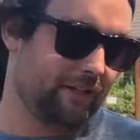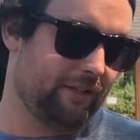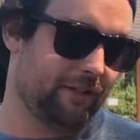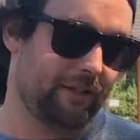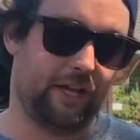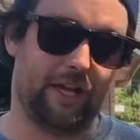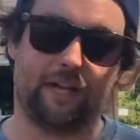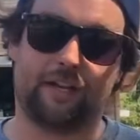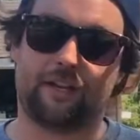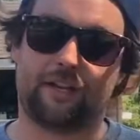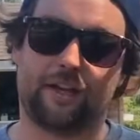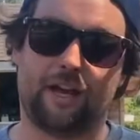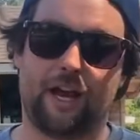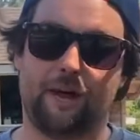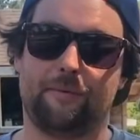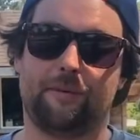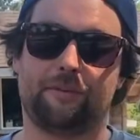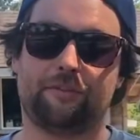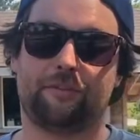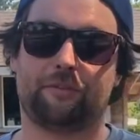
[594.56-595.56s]
like,
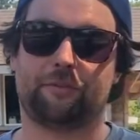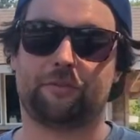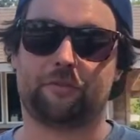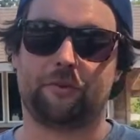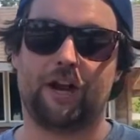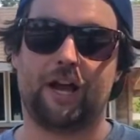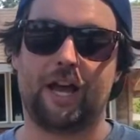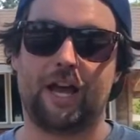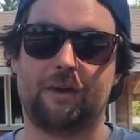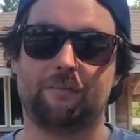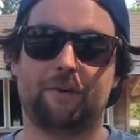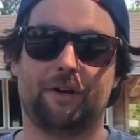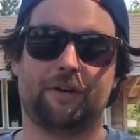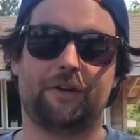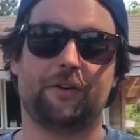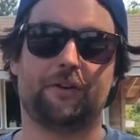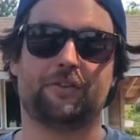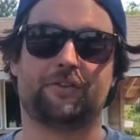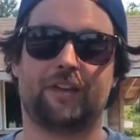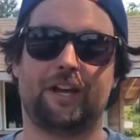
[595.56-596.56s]
comment, subscribe. I
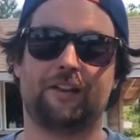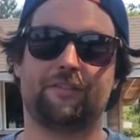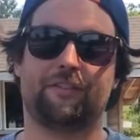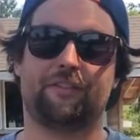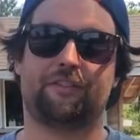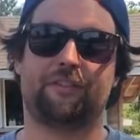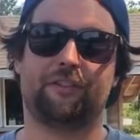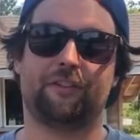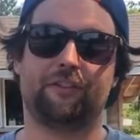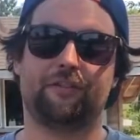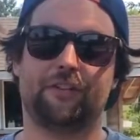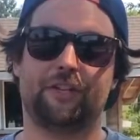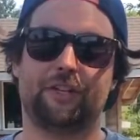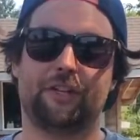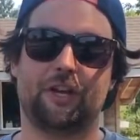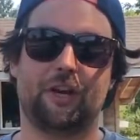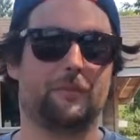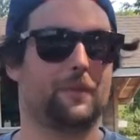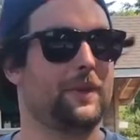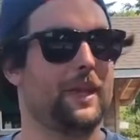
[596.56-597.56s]
know it's kind of a silly
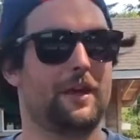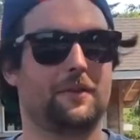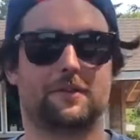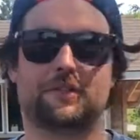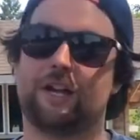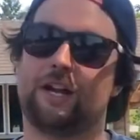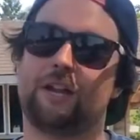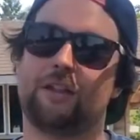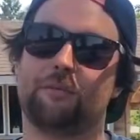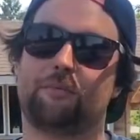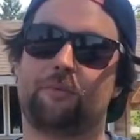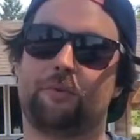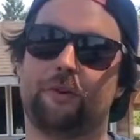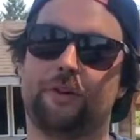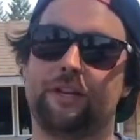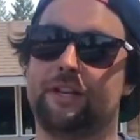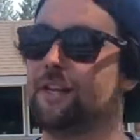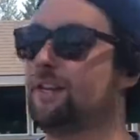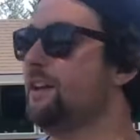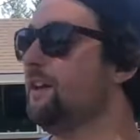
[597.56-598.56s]
video, but that was kind of the
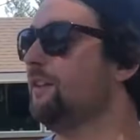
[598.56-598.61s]
point.